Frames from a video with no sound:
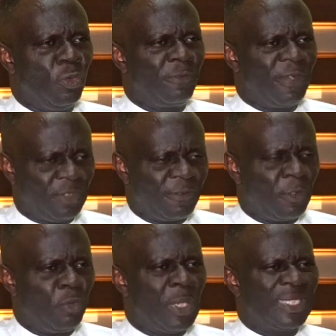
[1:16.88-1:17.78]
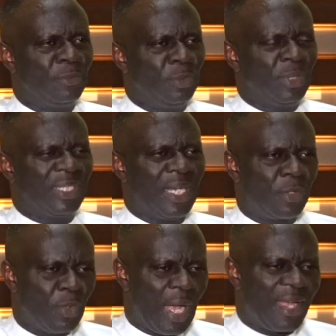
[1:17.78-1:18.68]
First of all,
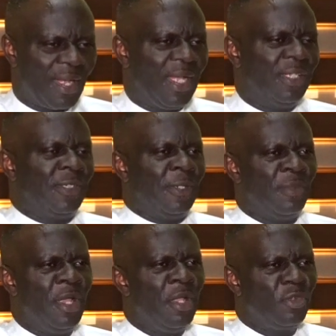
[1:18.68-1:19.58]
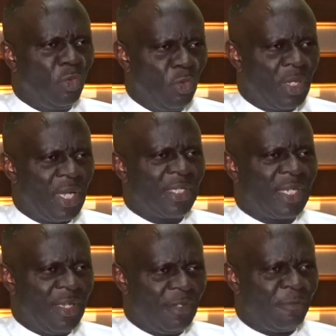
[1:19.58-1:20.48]
we'll analyze them to look at the
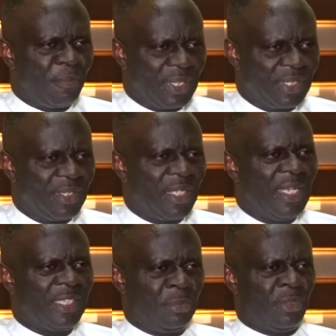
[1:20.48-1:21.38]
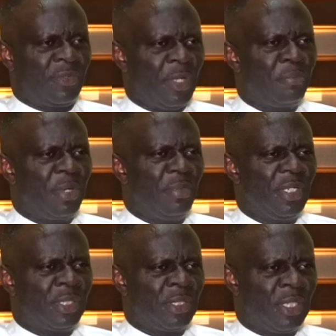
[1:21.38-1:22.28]
kind of person they are in terms of
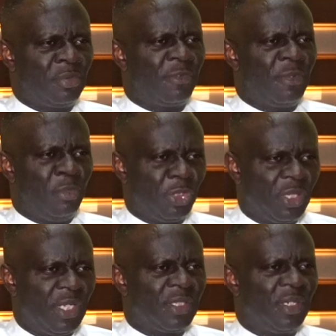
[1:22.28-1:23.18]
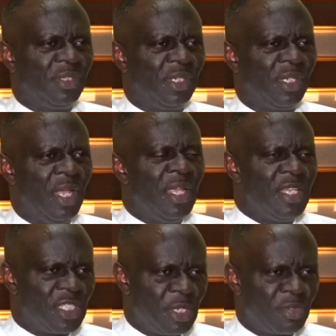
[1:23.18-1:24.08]
temperament, in terms of emotional intelligence,
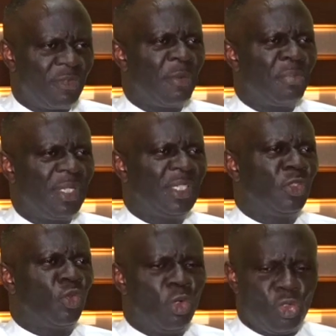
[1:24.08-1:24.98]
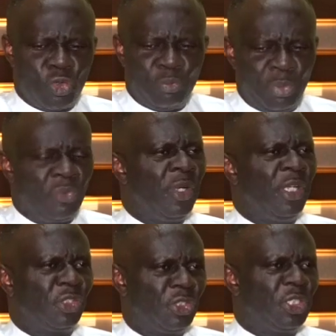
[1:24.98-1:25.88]
in terms of ability to also build
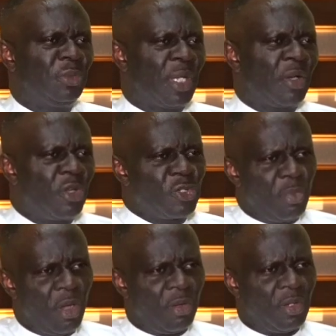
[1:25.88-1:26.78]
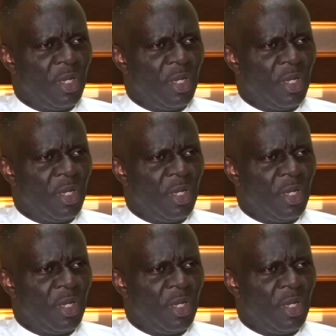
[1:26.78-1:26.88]
relationships across board.